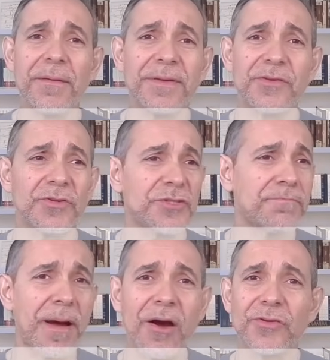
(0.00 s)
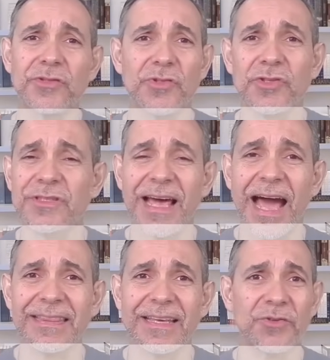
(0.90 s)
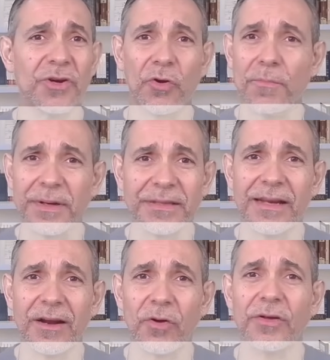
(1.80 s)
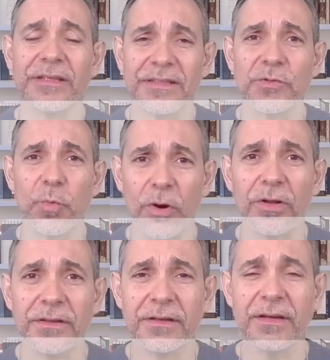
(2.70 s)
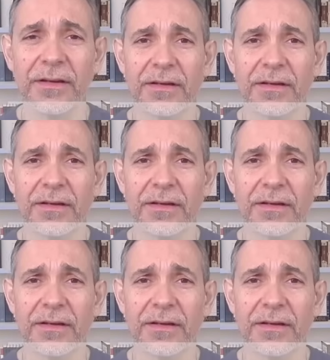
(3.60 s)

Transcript: Maybe your spouse just died and you are completely alone in this world.